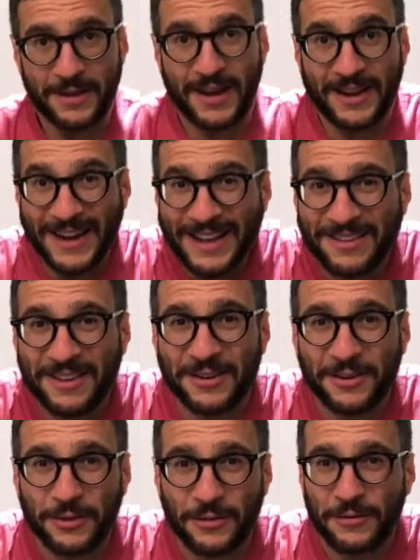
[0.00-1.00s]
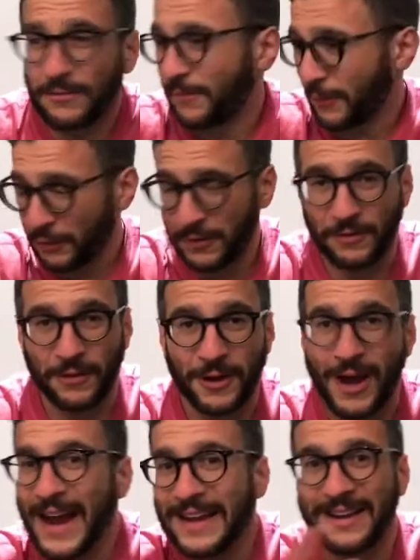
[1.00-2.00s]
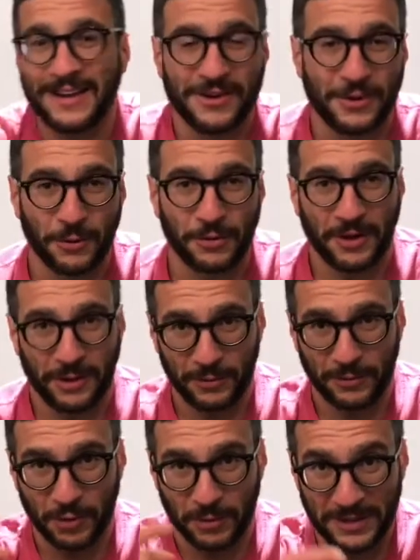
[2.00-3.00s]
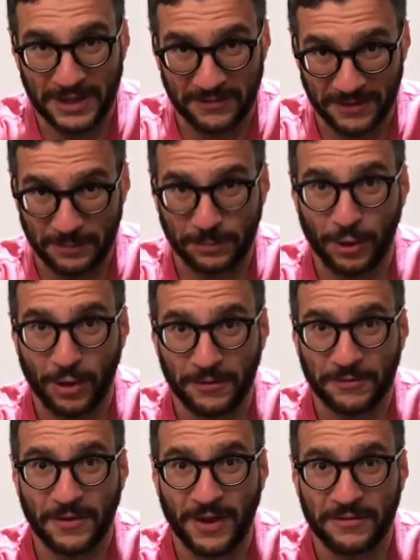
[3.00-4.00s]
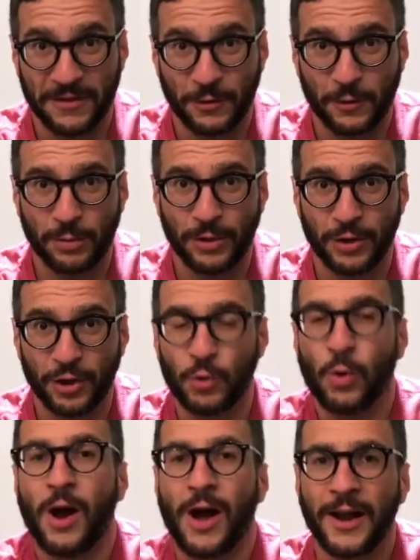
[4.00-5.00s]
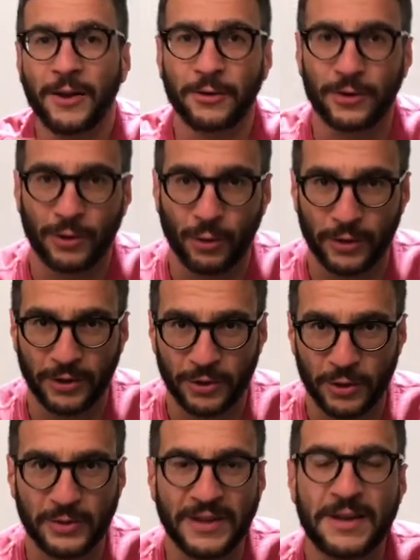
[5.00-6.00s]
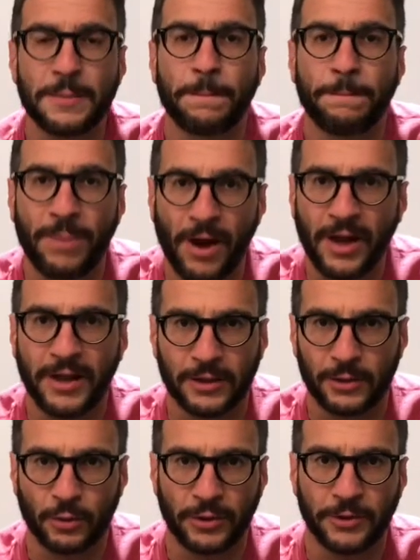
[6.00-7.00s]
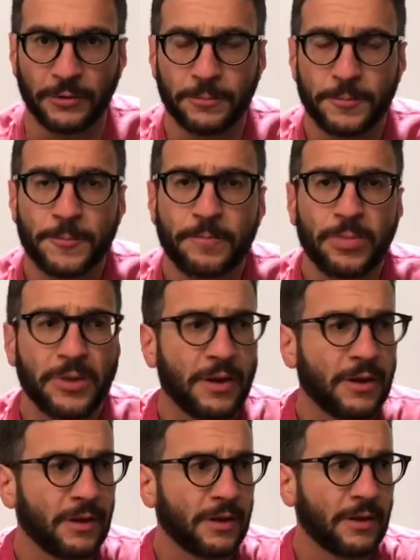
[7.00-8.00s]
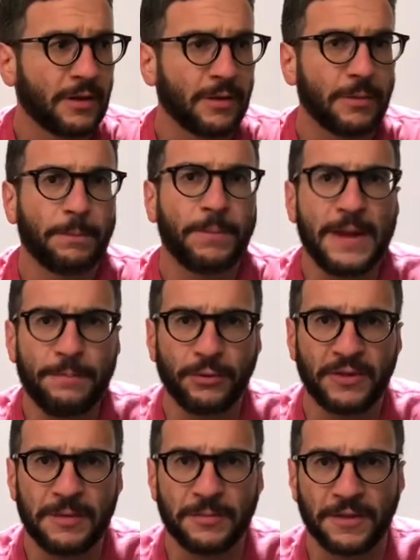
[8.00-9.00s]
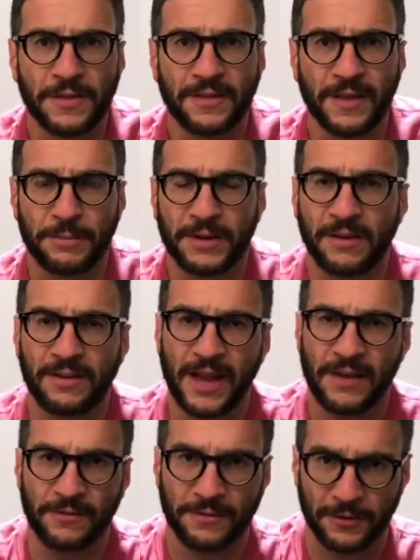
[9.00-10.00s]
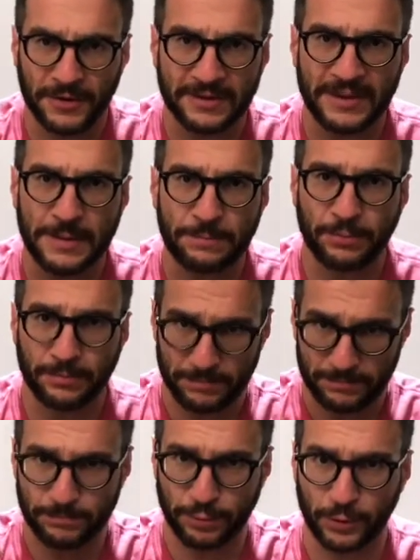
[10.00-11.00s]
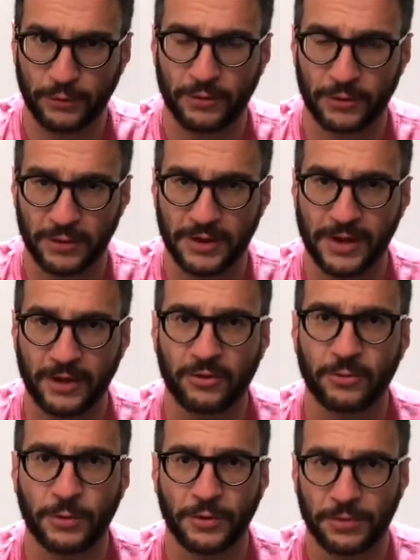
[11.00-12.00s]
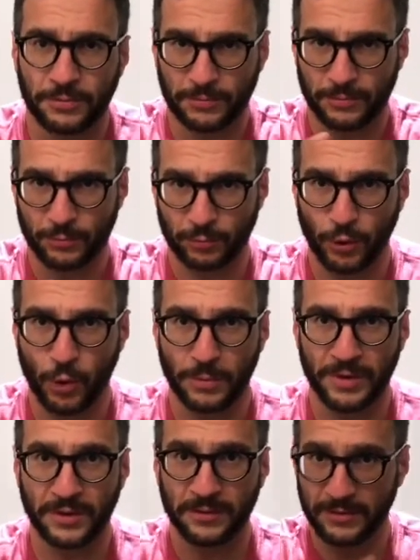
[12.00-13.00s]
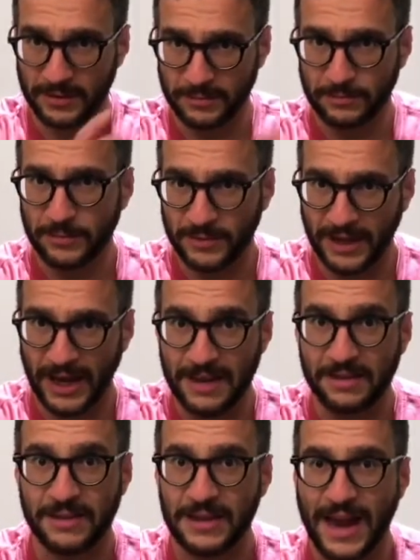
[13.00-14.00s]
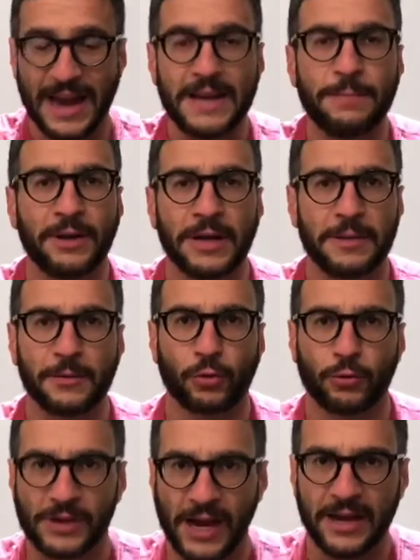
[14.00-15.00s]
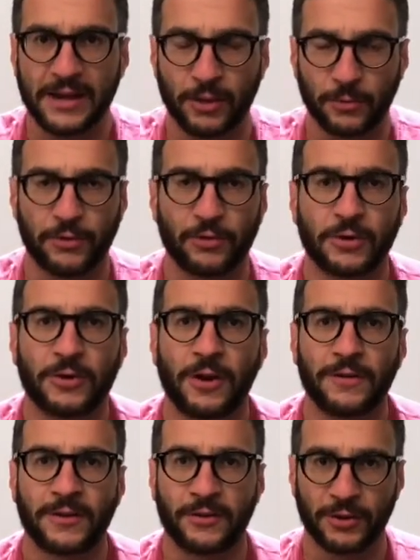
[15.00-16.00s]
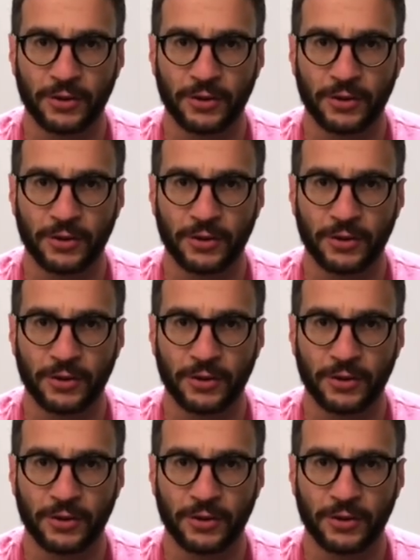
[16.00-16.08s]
And I said, first of all, I didn't know that I was going to be giving up law in five years, but you hired a lawyer, you didn't buy a lawyer. People seem to think that because they have a very deep personal connection with Roman, Casey, anybody creating original content